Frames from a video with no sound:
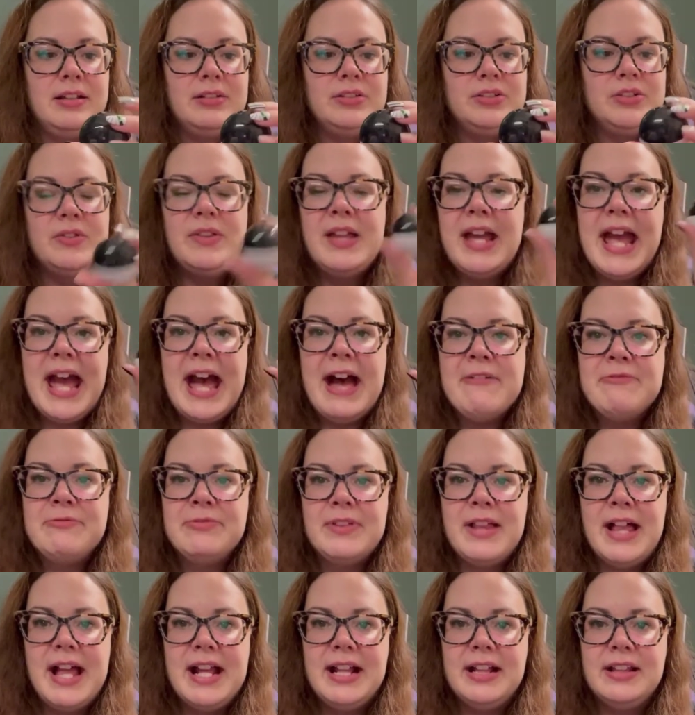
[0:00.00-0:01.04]
do they have
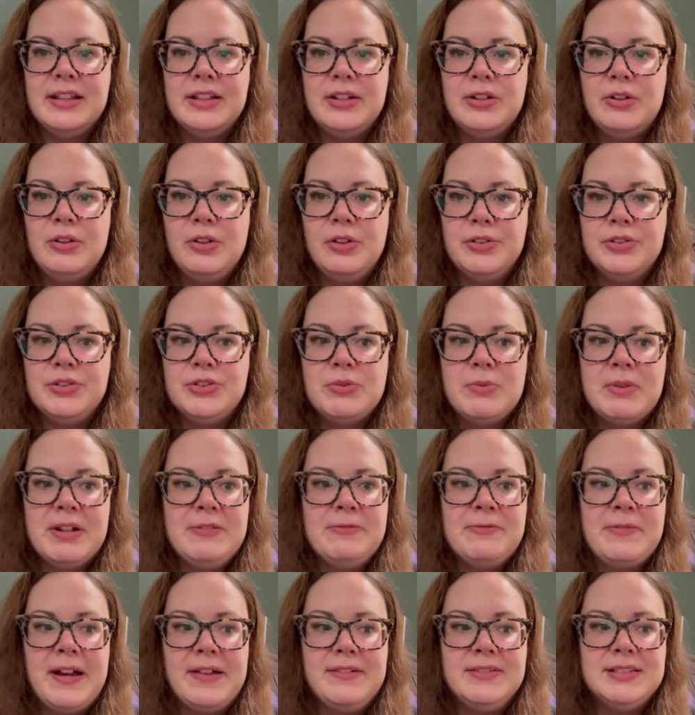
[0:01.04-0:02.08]
like little
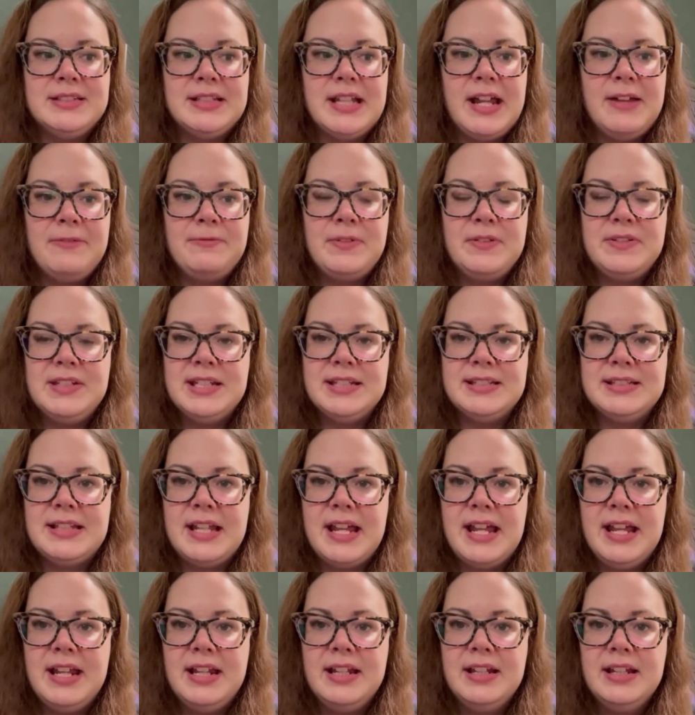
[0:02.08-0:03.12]
25 cent, 50
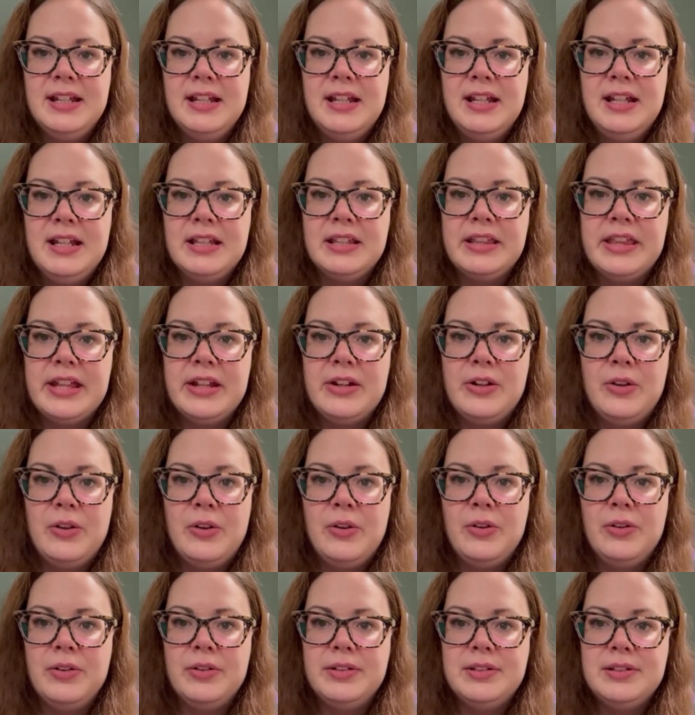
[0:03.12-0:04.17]
cent
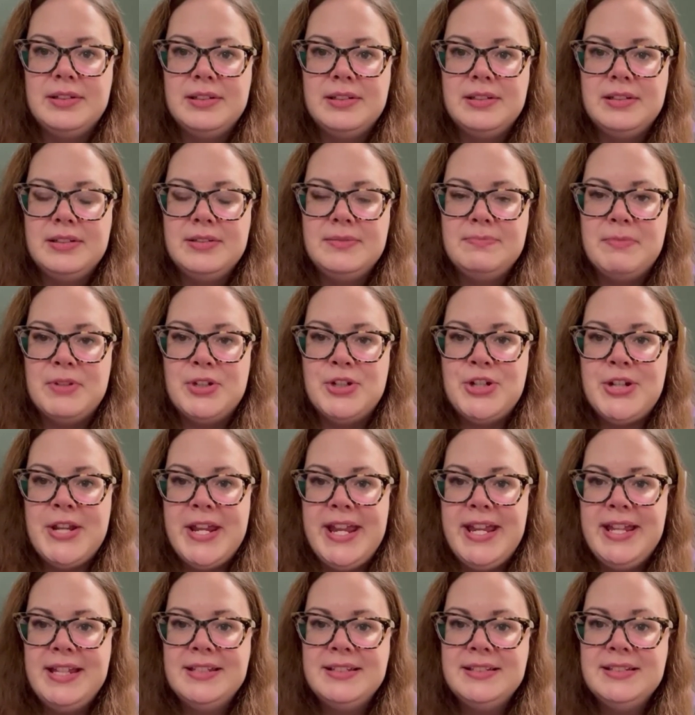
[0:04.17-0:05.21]
little
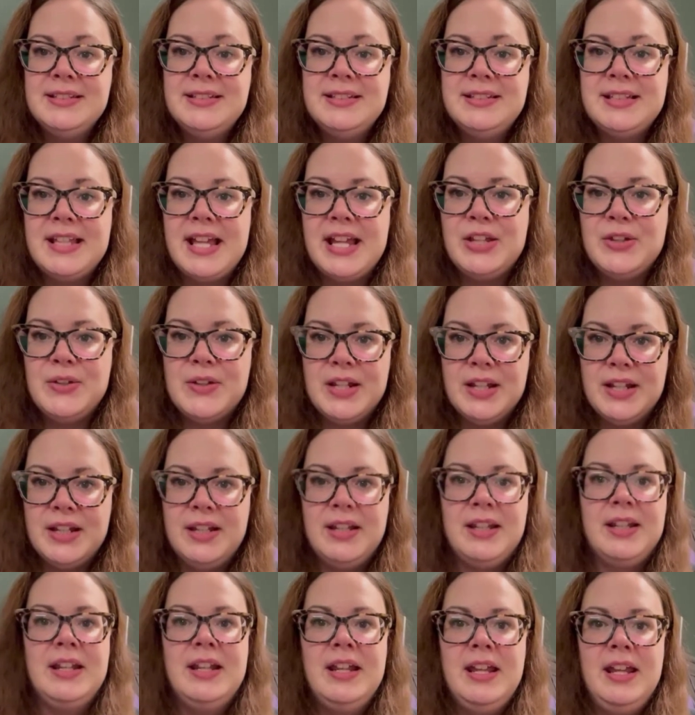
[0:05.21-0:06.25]
machines that you
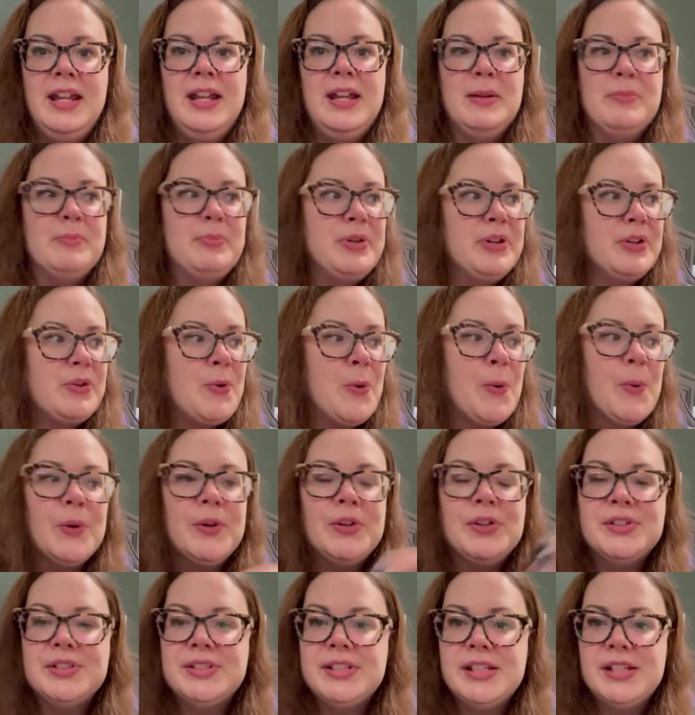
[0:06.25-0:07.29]
can put
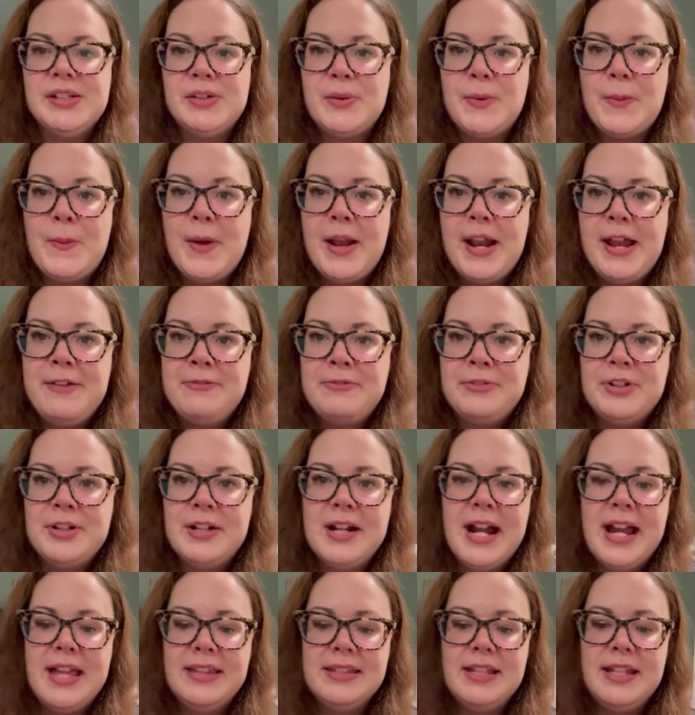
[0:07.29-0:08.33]
quarters in or
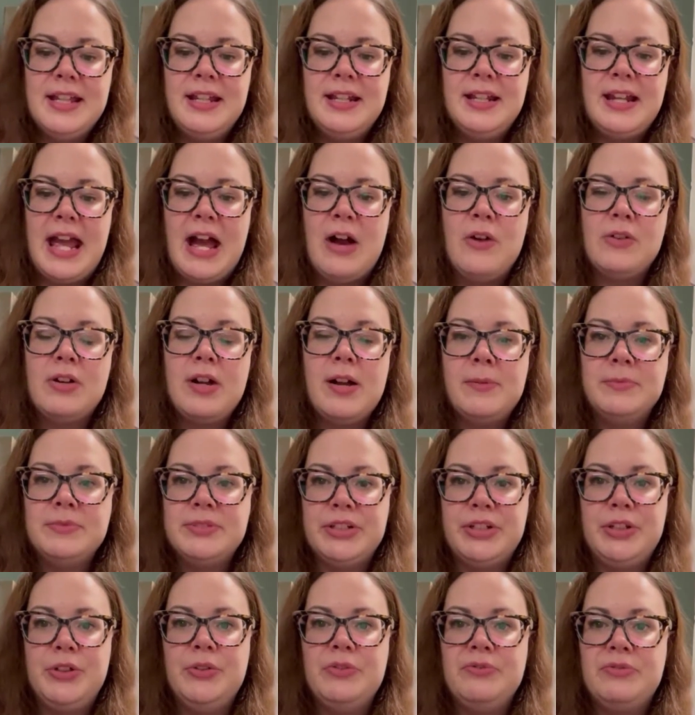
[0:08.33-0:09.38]
whatever? And then out
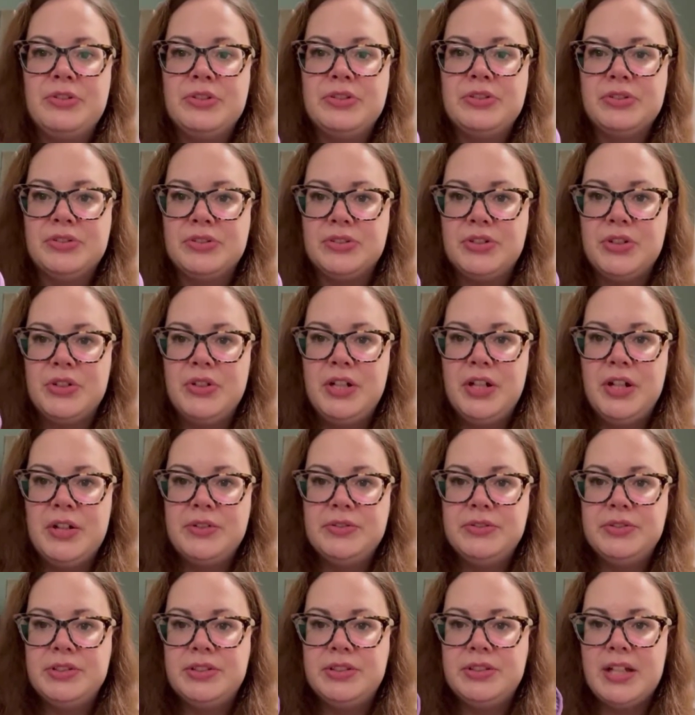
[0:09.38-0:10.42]
comes a Universal
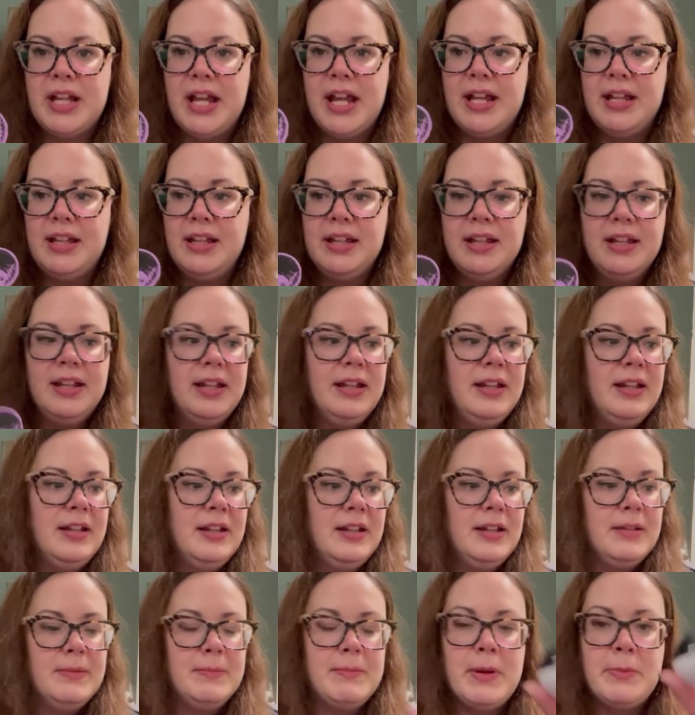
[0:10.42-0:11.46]
Studios like
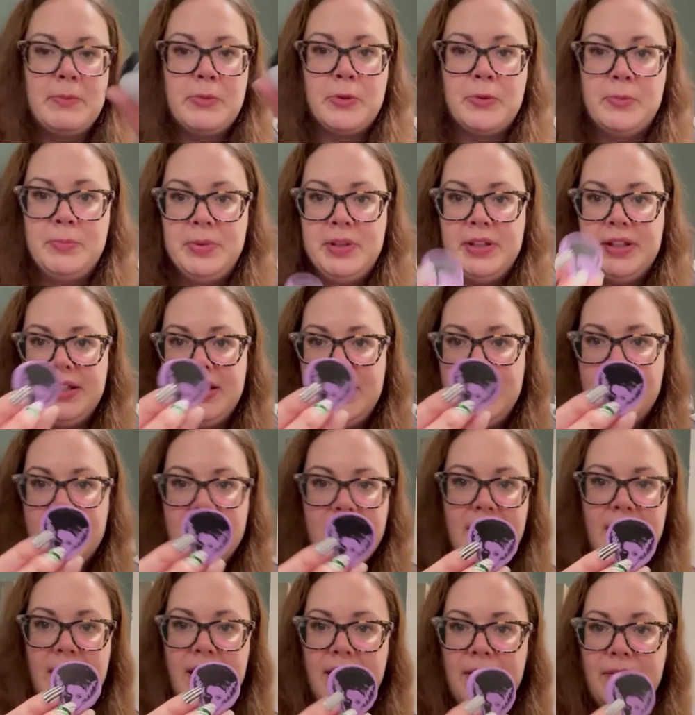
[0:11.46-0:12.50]

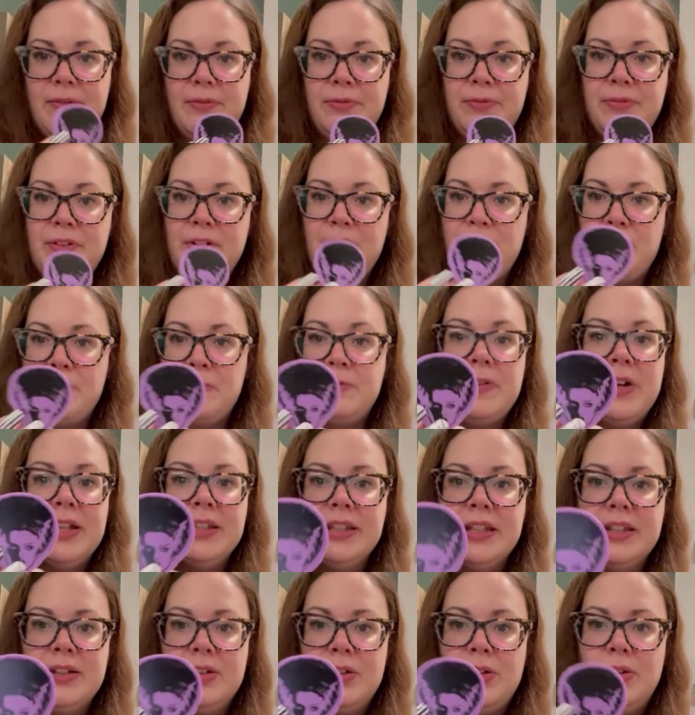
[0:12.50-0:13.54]
memorabilia kind of, you know,
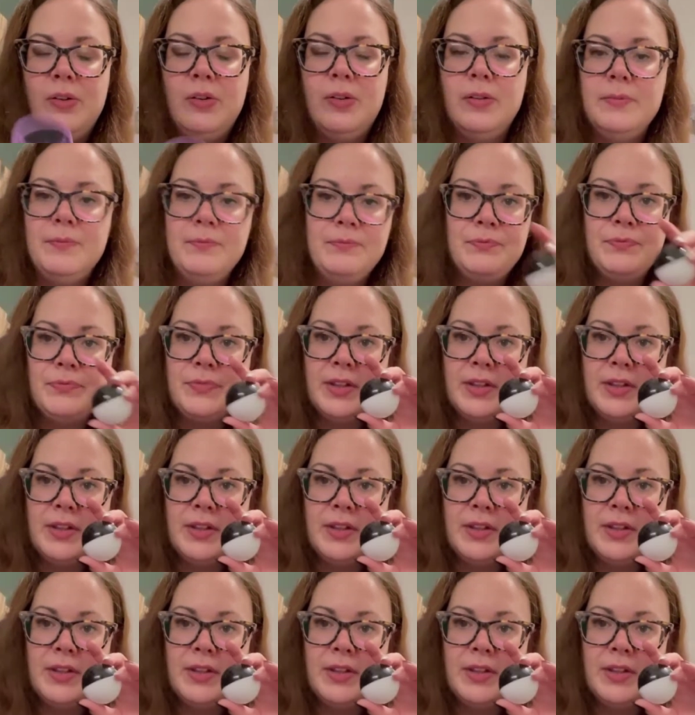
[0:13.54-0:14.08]
fun little